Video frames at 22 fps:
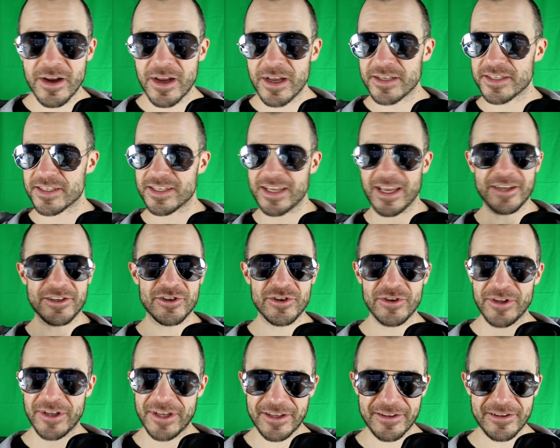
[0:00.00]

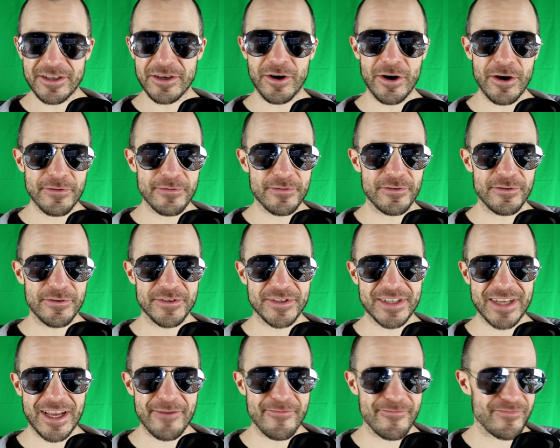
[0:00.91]
Scheduling the
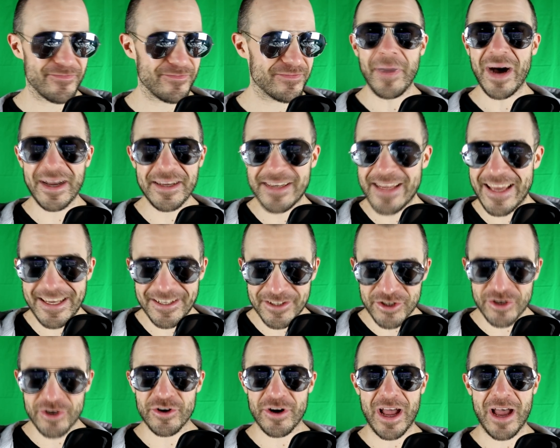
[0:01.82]
authors, by
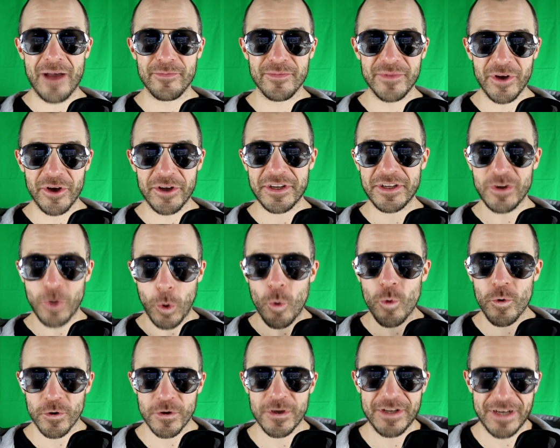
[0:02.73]
nature, I'm not an
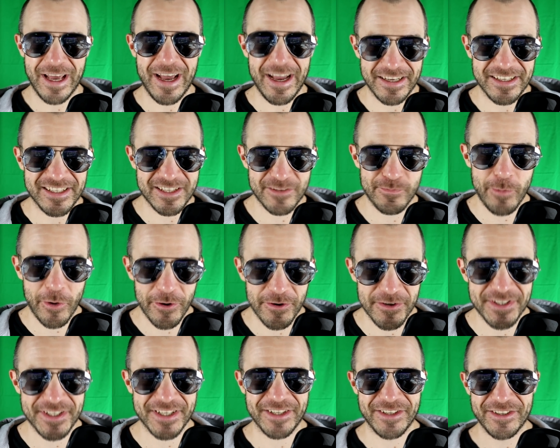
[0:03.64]
organized
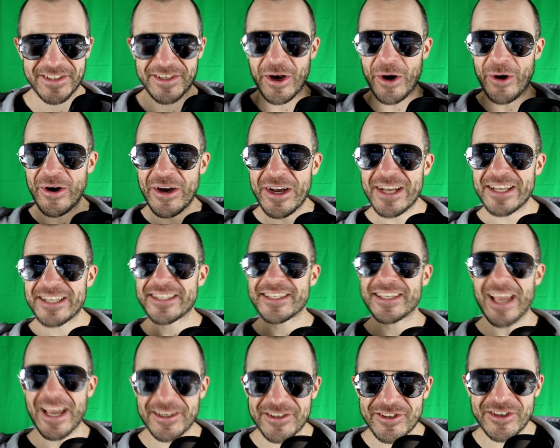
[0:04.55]
person, so
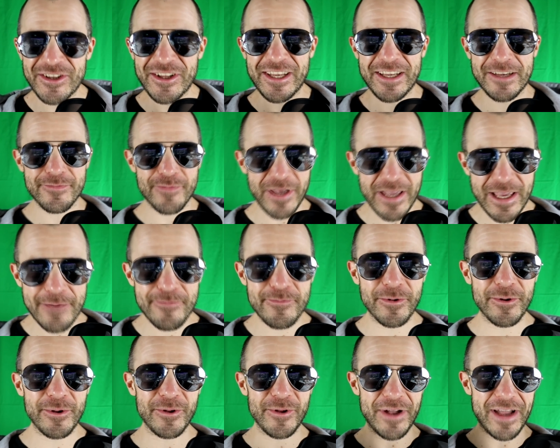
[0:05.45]
scheduling
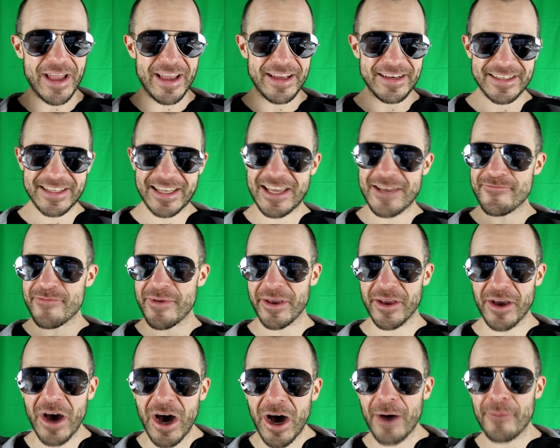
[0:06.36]
people and
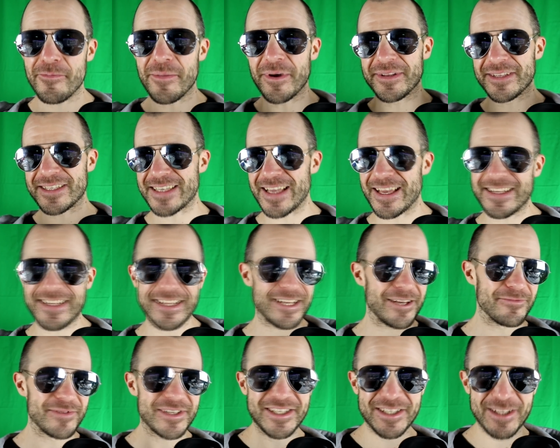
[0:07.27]
keeping up and sending
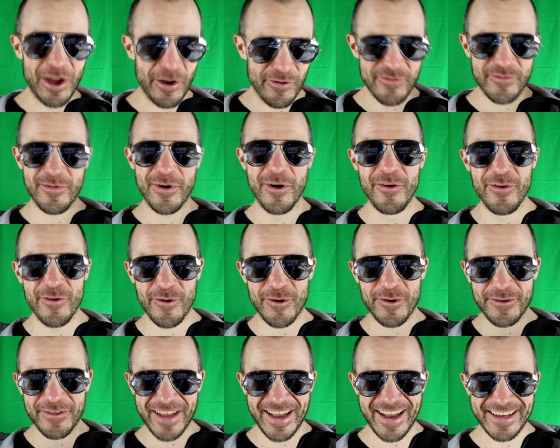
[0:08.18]
them stuff
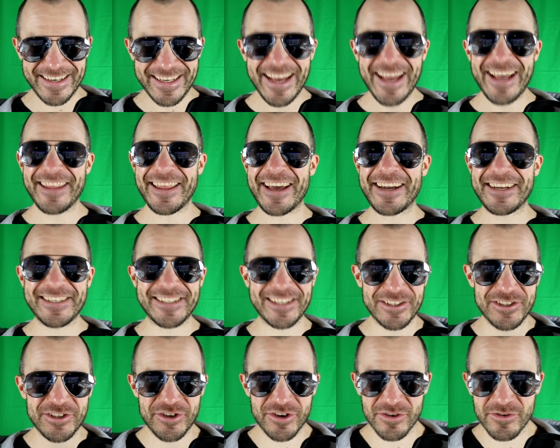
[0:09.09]
before that is a
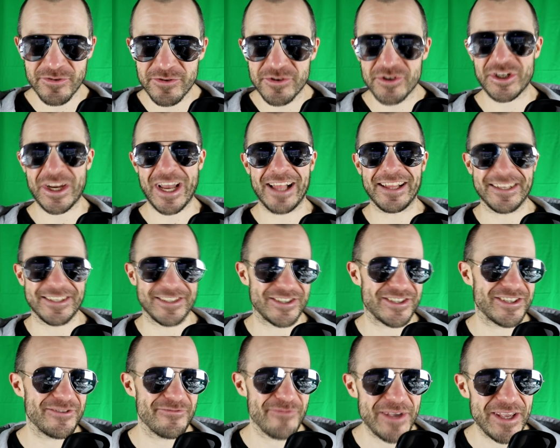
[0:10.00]
true
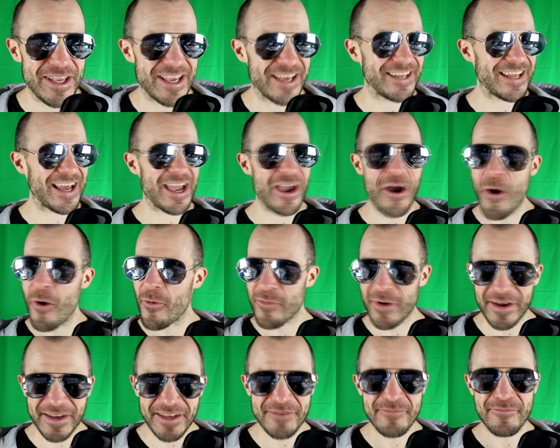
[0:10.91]
challenge to me, and I hope
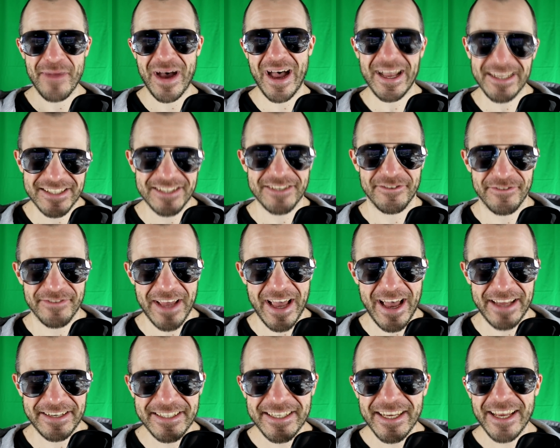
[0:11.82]
I can master
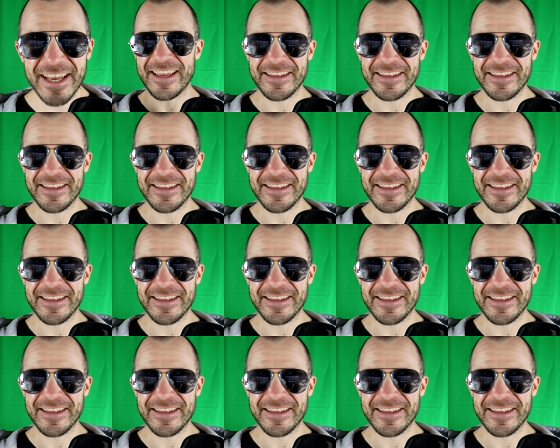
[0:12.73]
that